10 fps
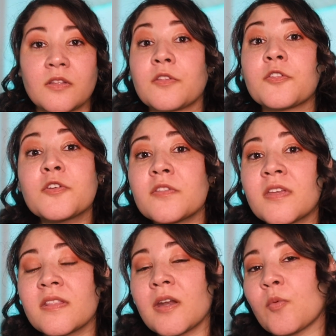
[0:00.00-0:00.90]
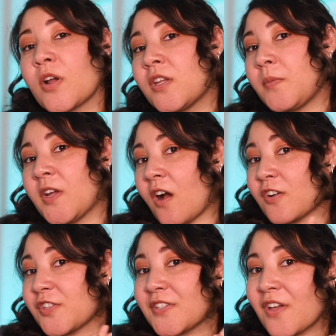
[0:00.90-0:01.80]
The third thing that I want you to be
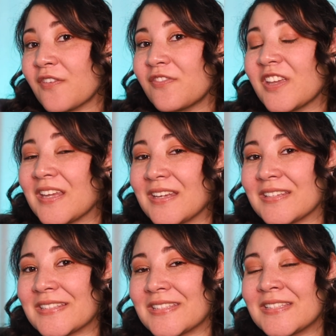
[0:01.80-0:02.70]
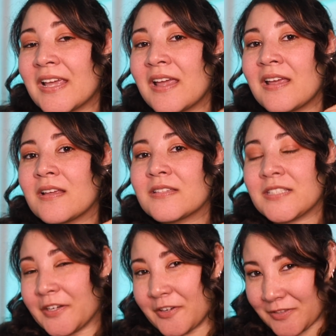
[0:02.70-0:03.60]
conscious of is
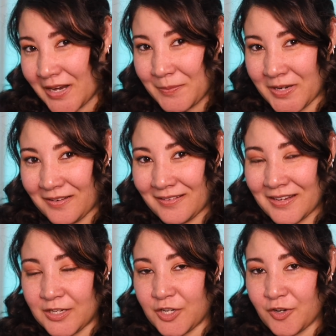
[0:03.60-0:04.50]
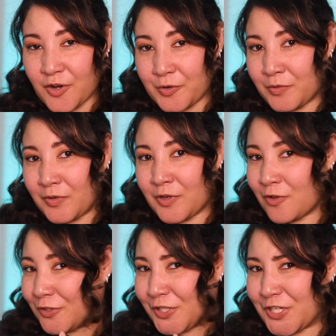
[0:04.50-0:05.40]
stereotyping in your own
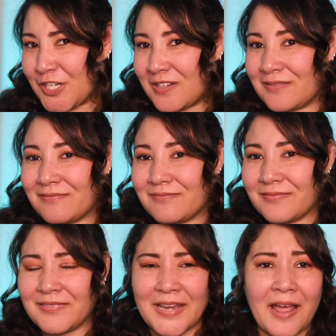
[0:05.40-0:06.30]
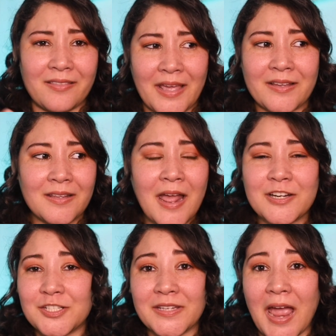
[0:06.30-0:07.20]
culture. Yeah, that could
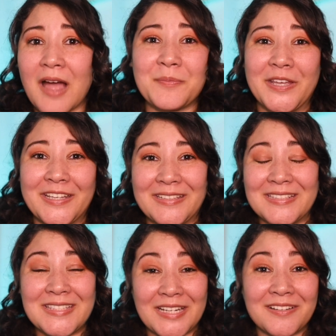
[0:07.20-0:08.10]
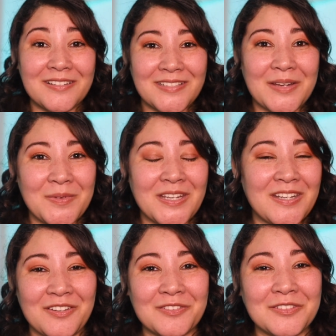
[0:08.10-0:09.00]
actually happen. Stereotyping in
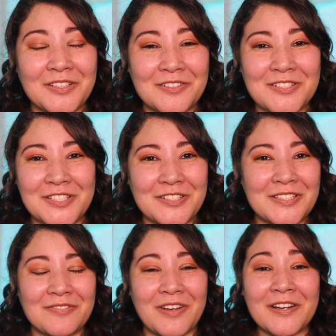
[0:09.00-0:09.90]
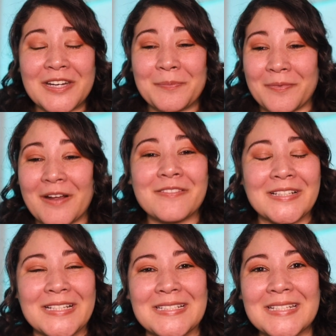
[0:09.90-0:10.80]
your own culture is very
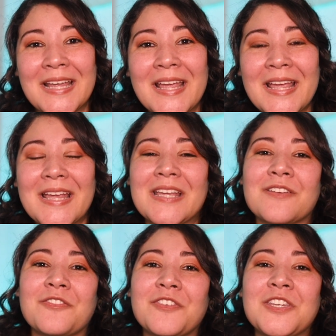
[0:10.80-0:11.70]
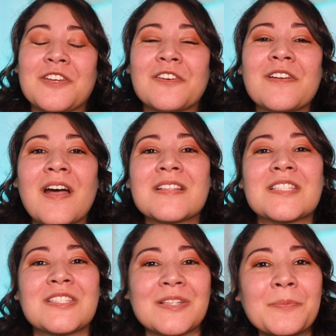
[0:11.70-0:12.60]
prevalent if you're not
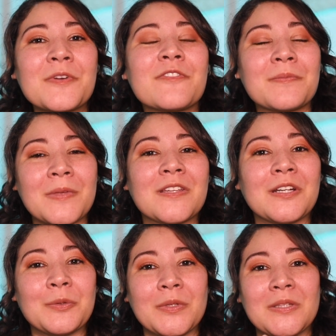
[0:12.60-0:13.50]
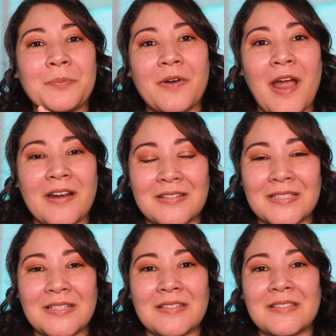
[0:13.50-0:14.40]
super familiar with the
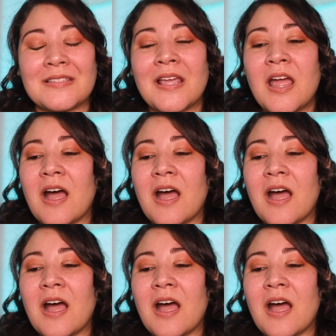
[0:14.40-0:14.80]
practices